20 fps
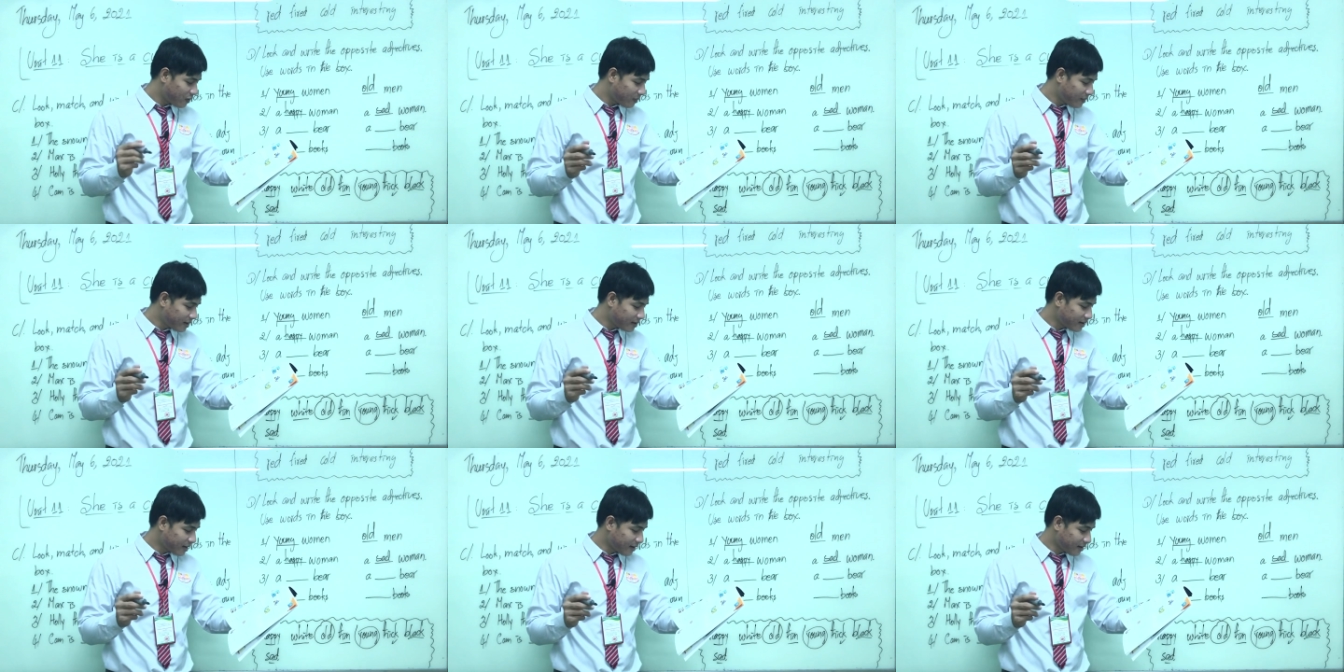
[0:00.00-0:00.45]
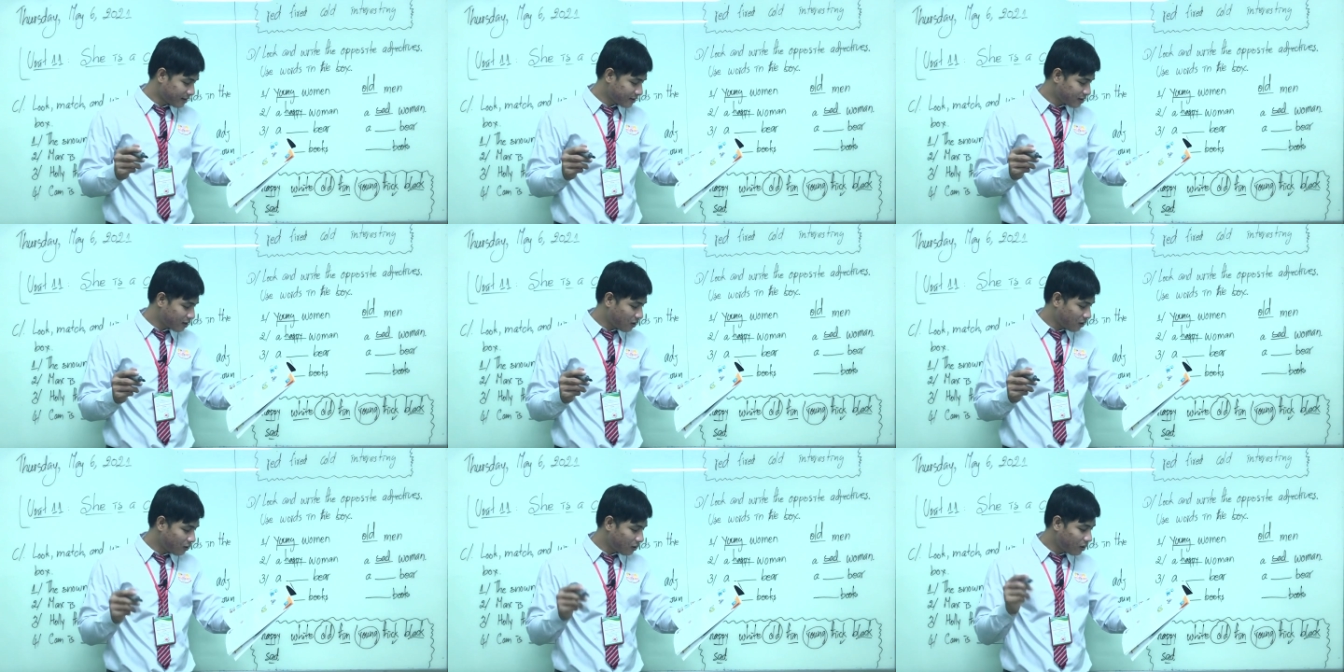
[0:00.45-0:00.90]
each other.
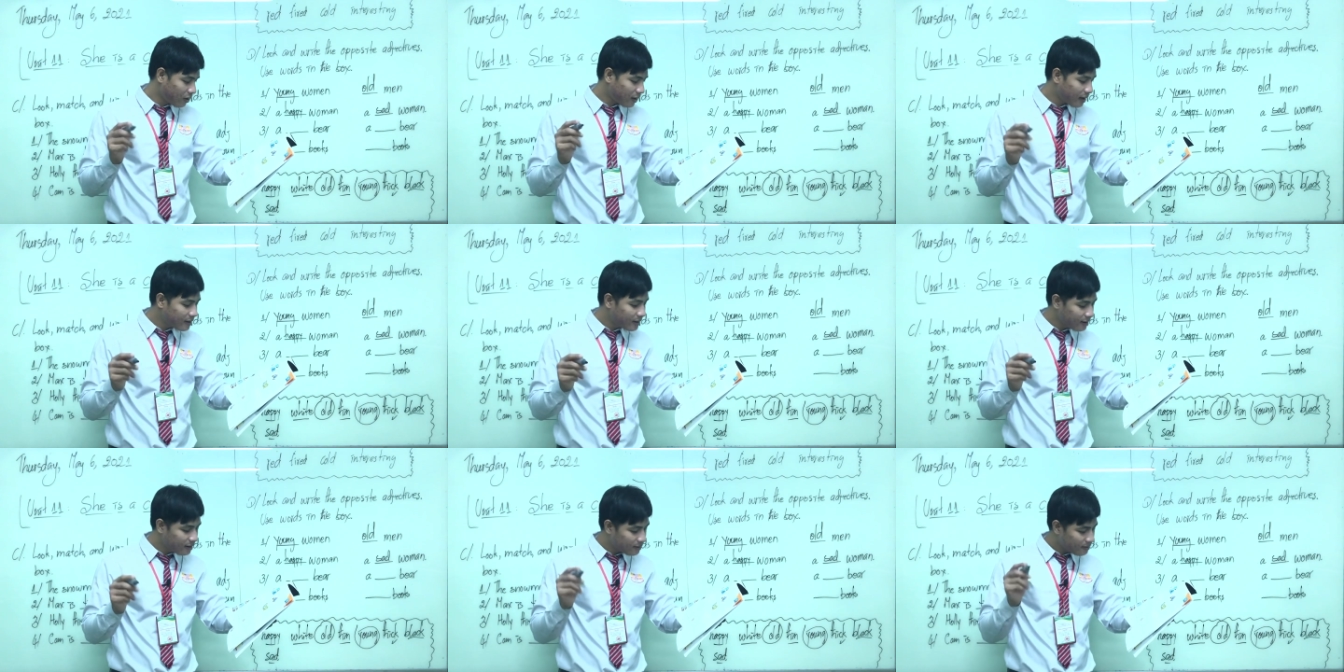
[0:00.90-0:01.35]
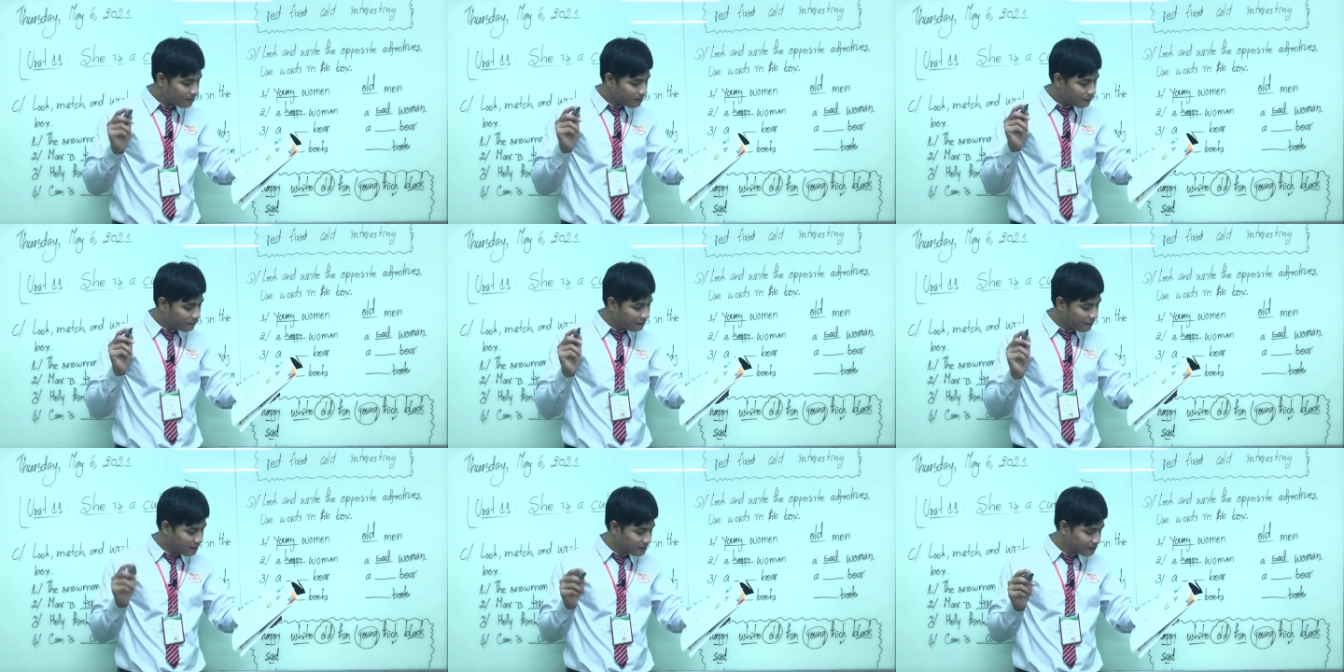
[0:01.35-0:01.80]
So look at
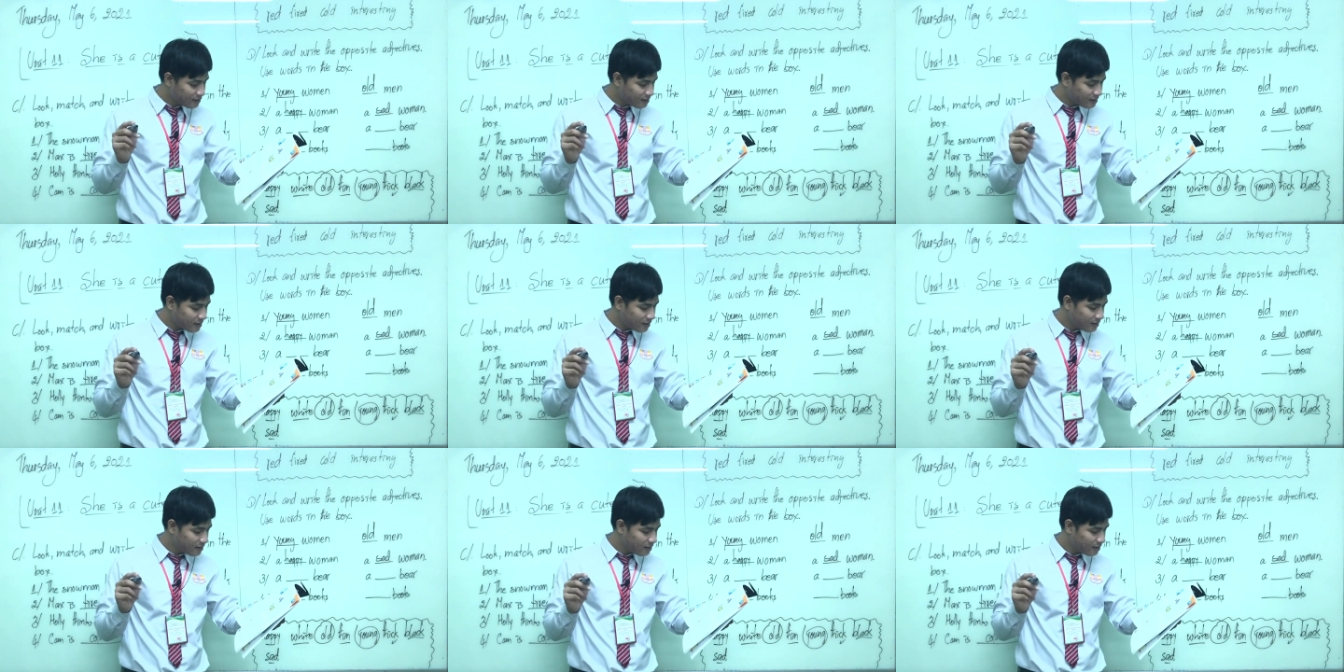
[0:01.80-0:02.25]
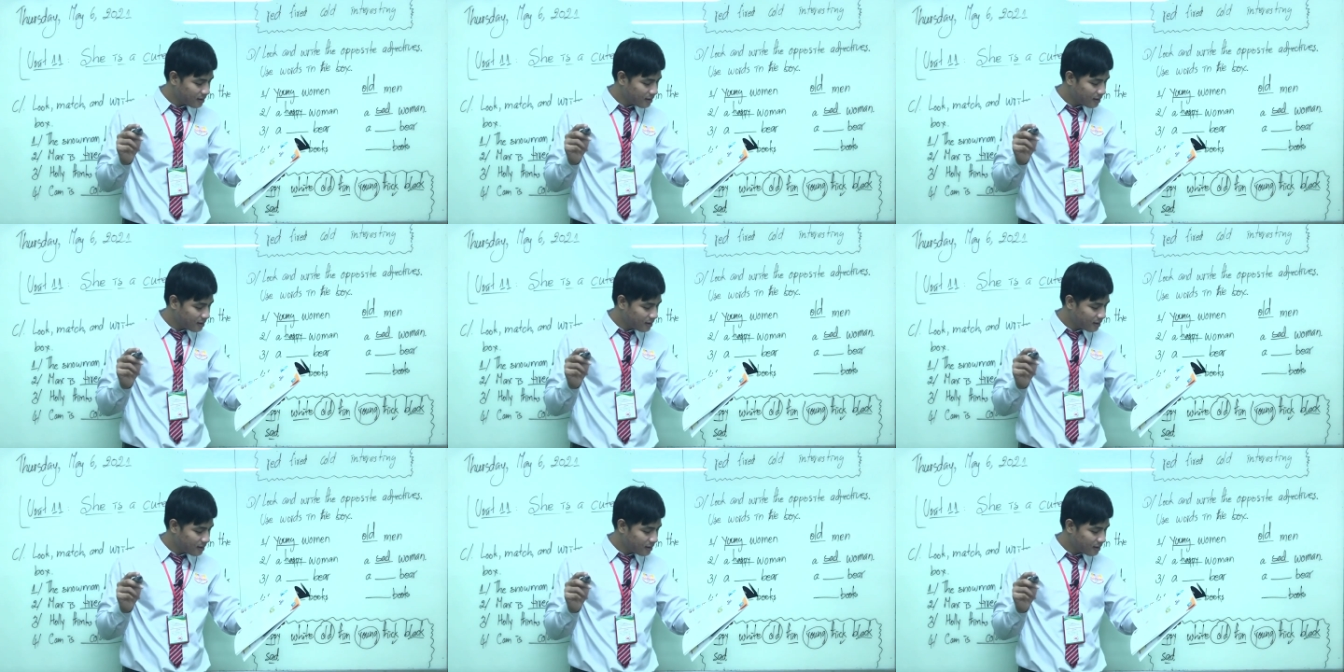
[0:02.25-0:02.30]
the first.